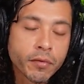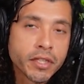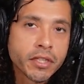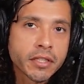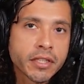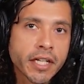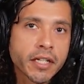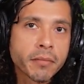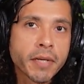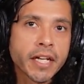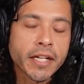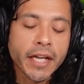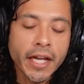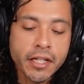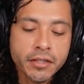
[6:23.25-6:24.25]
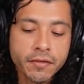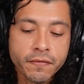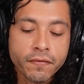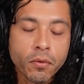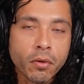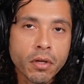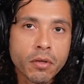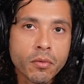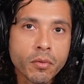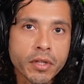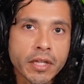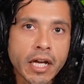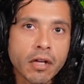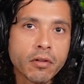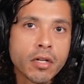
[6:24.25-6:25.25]
And if we just take a medication for
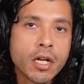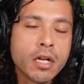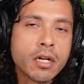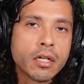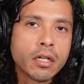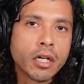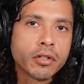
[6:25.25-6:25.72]
it without